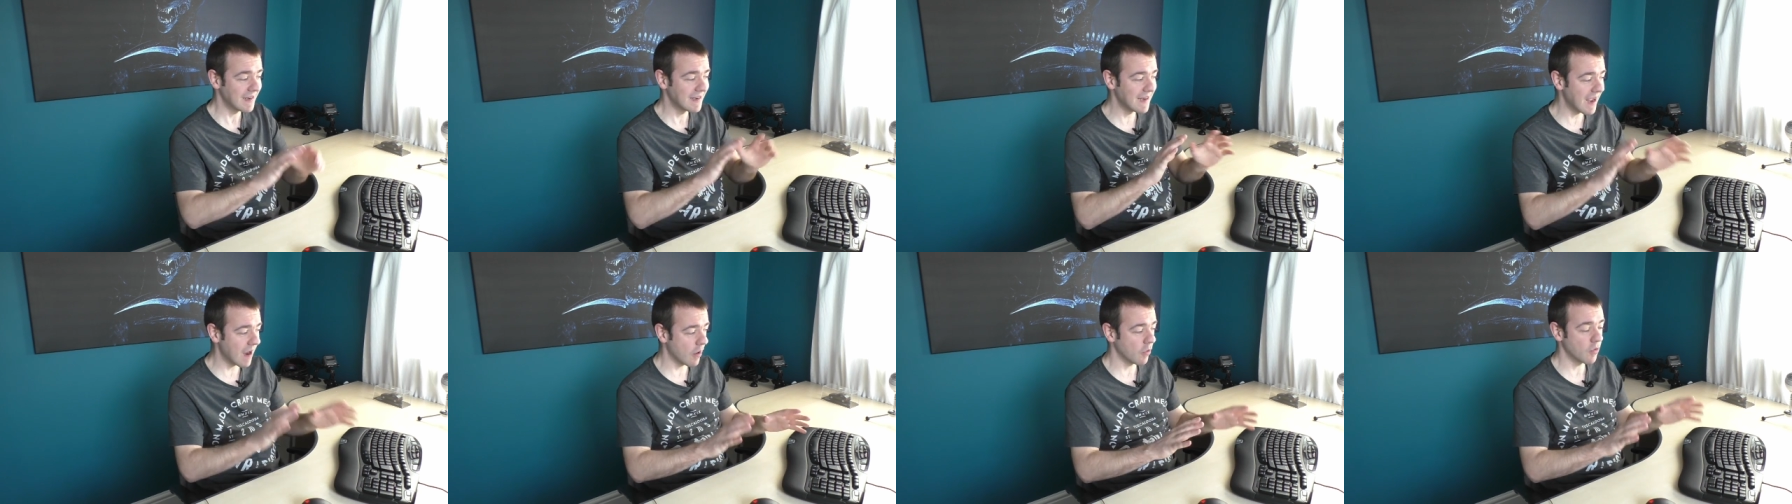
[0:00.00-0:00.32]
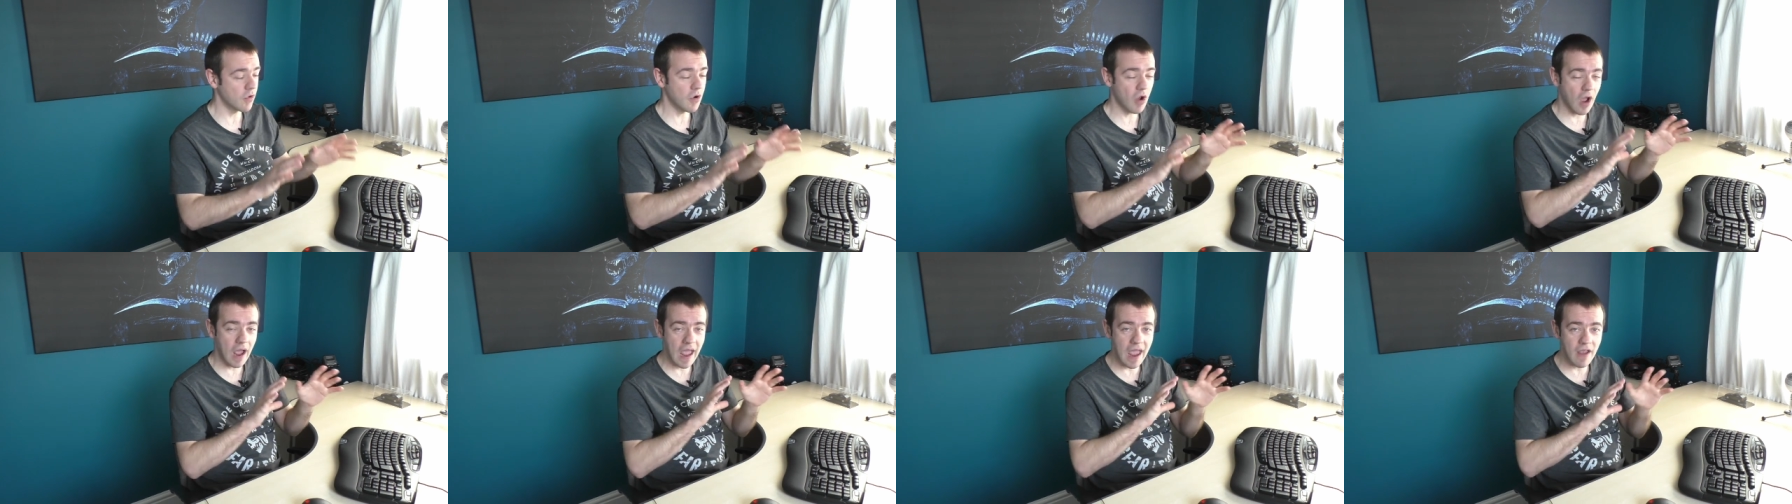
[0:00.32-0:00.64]

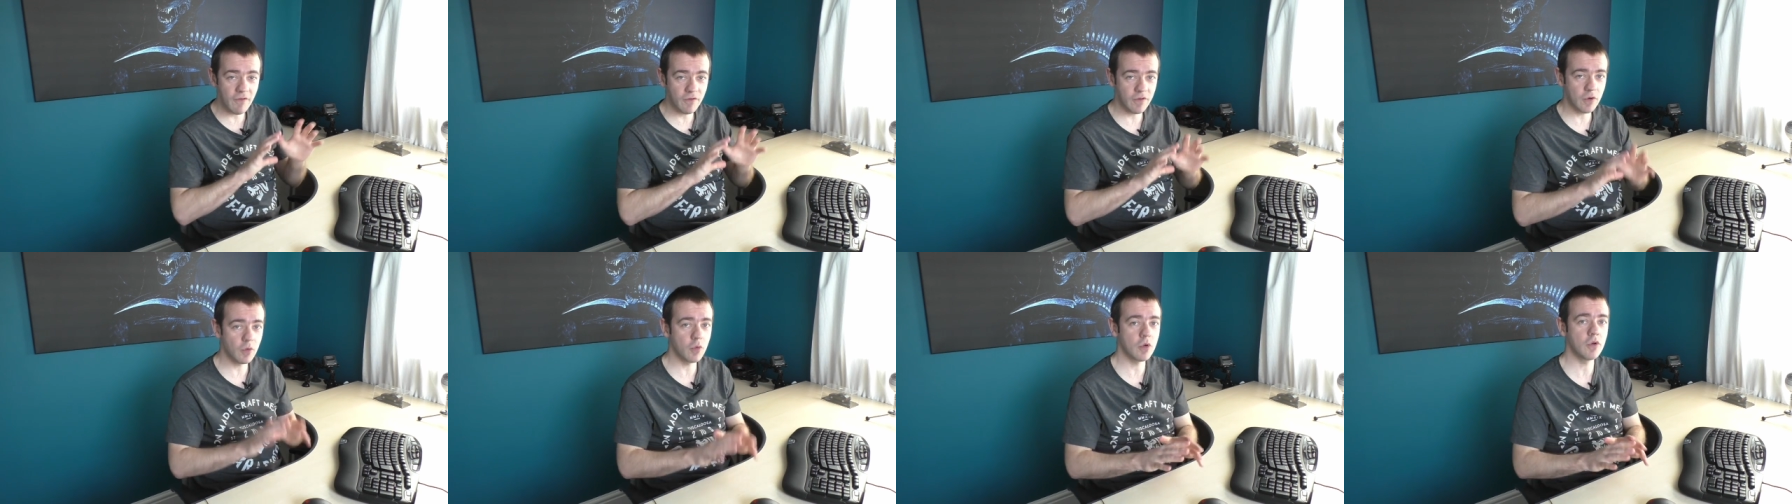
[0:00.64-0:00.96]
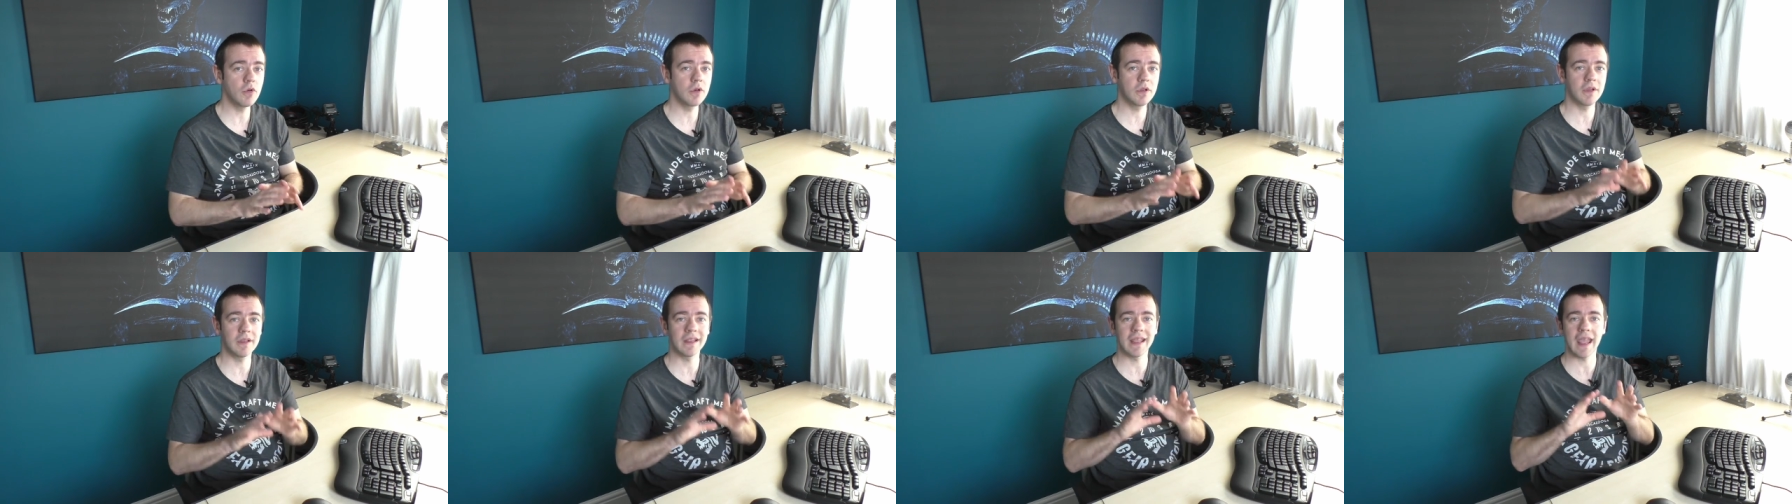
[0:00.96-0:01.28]
Now, not
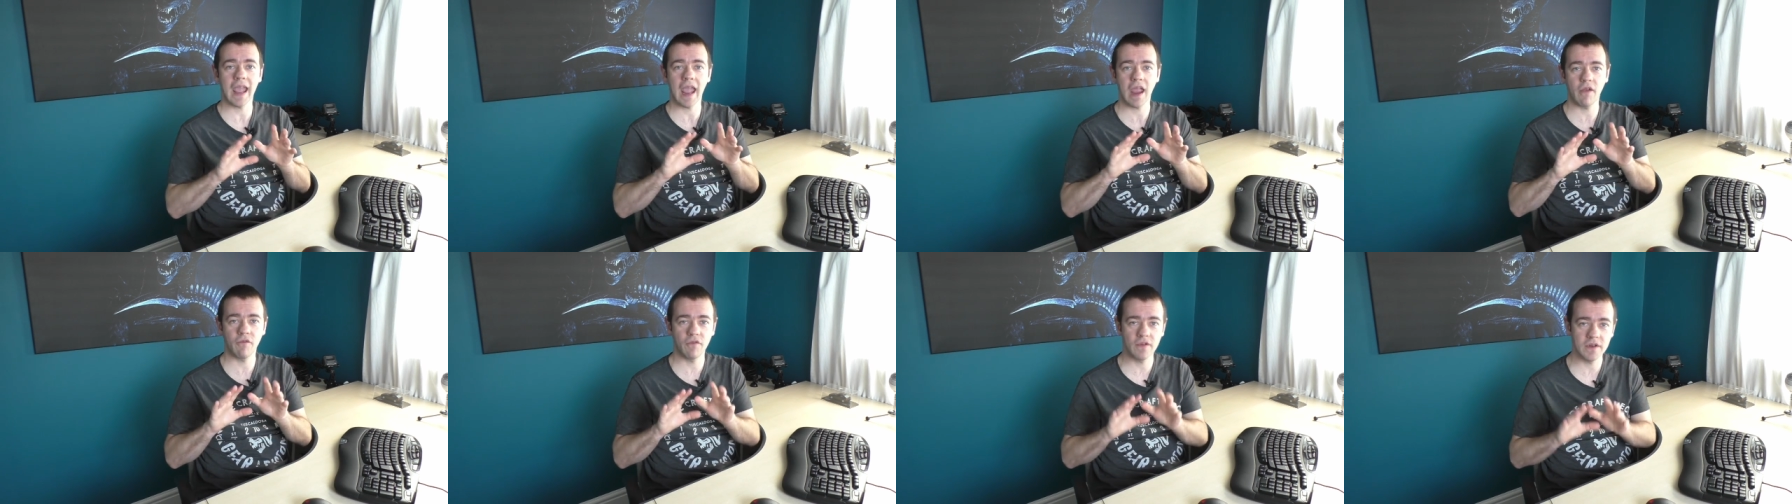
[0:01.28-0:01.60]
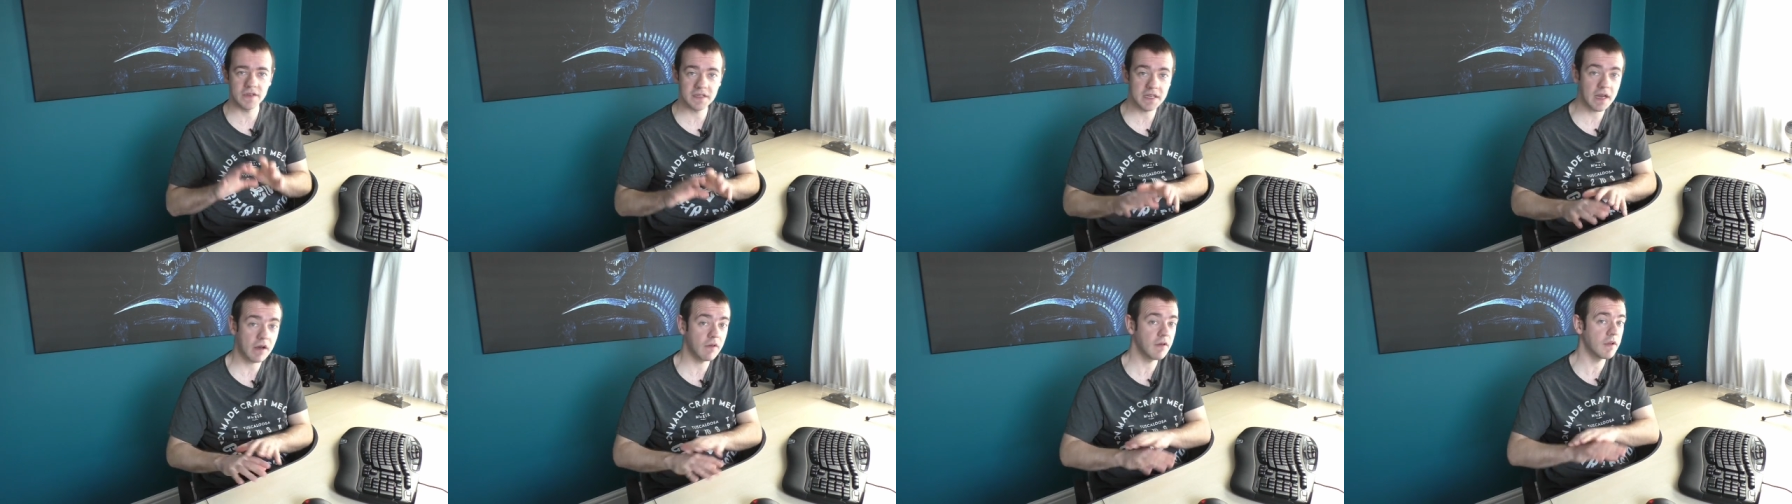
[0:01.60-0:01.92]
everyone can get
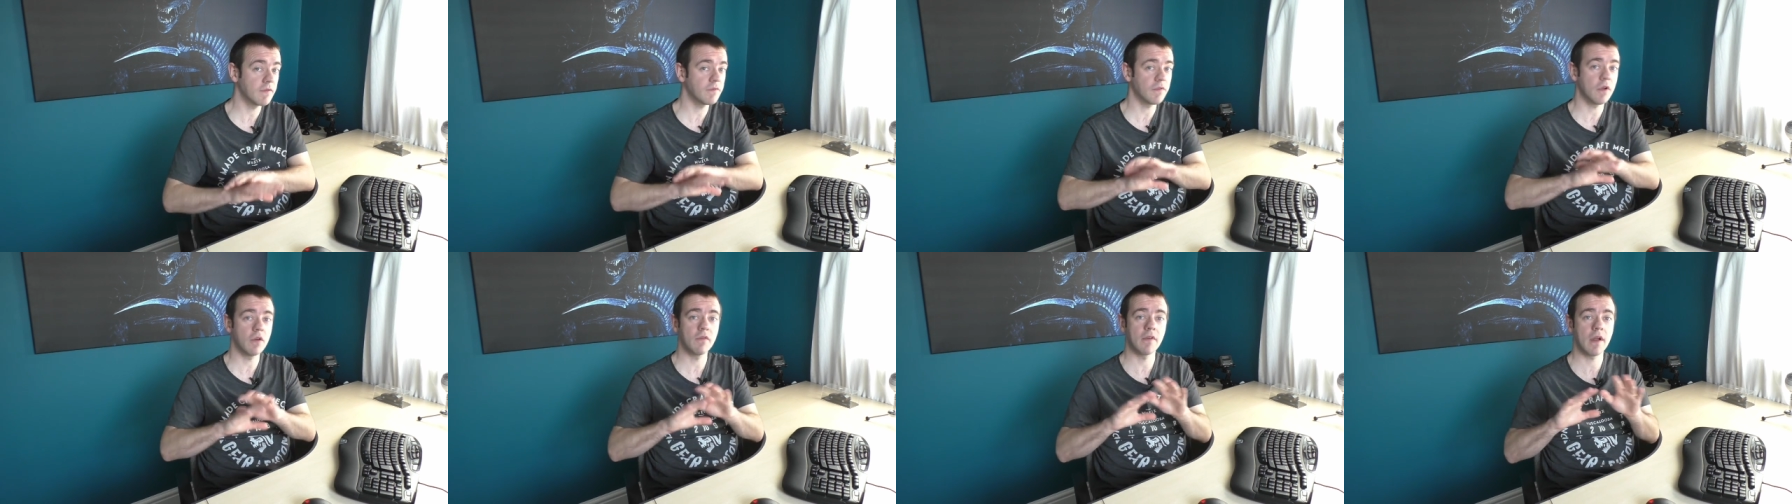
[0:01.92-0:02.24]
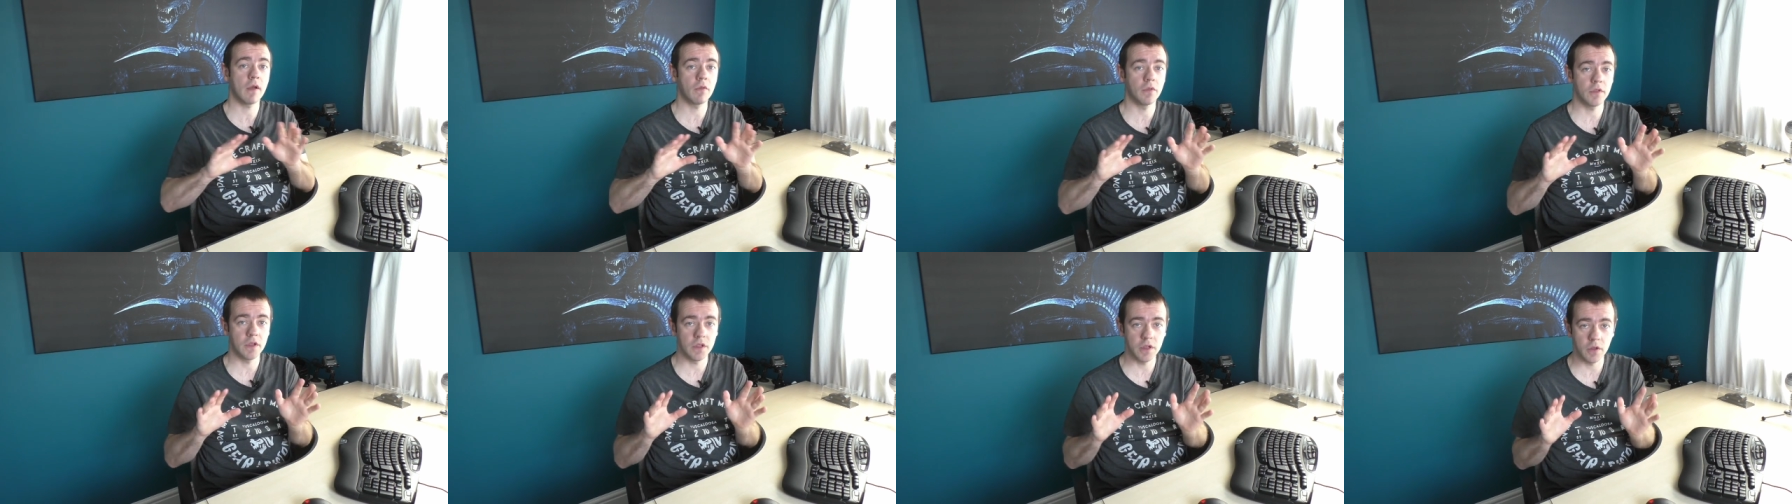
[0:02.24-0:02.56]
every tariff
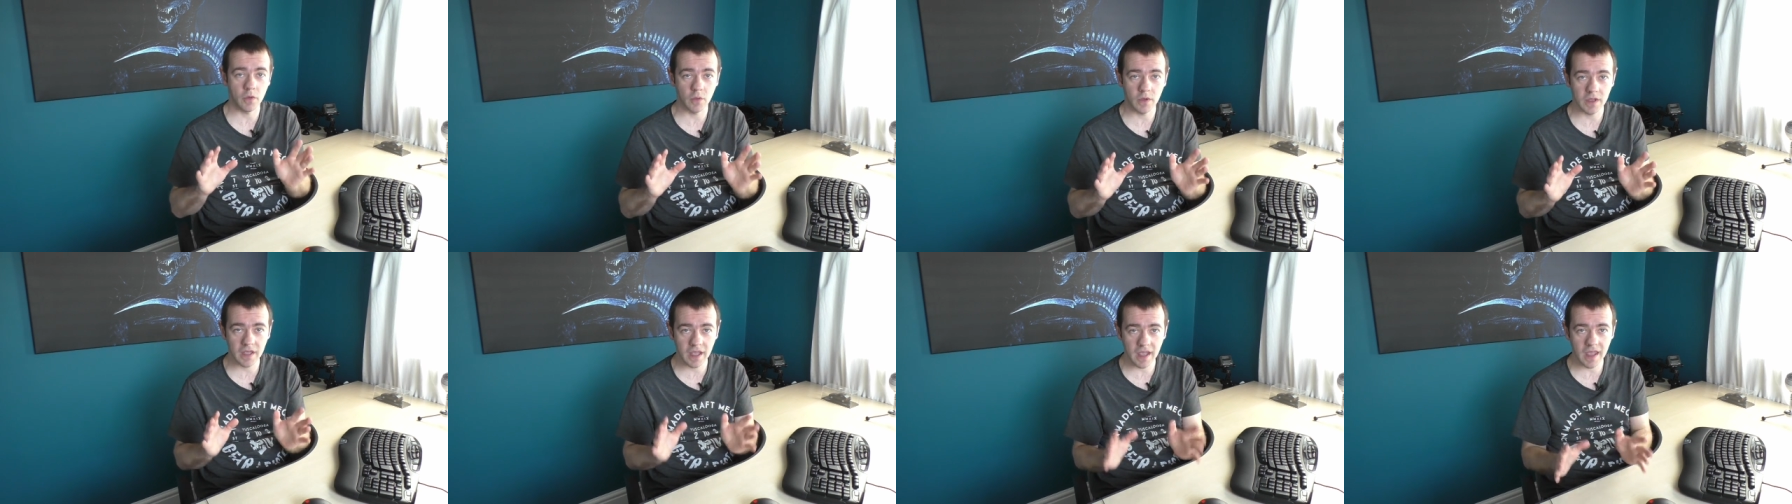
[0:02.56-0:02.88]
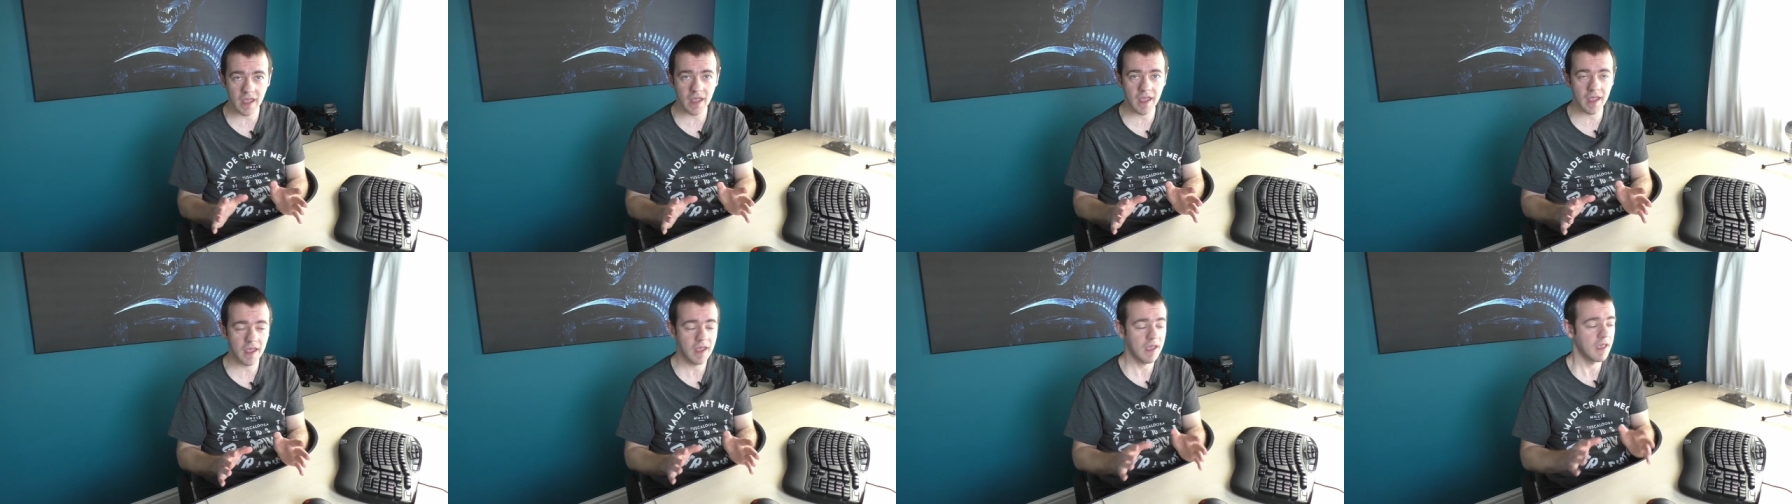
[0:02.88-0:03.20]
around the
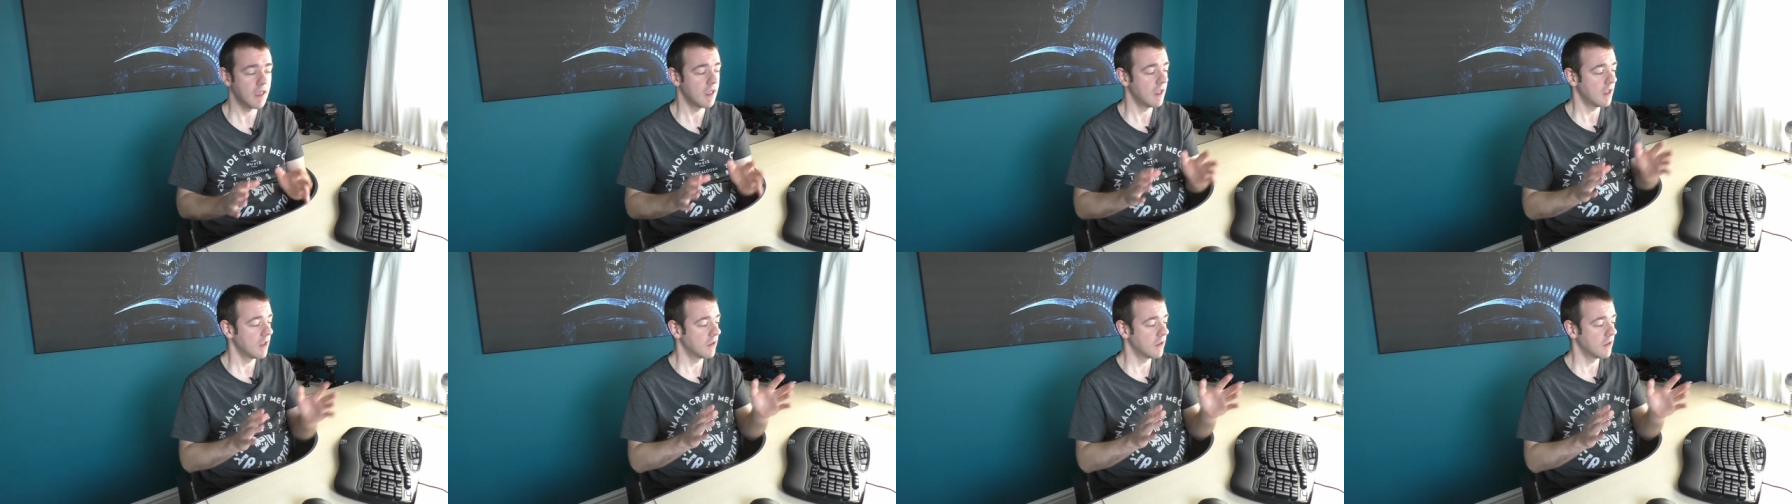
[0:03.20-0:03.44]
UK.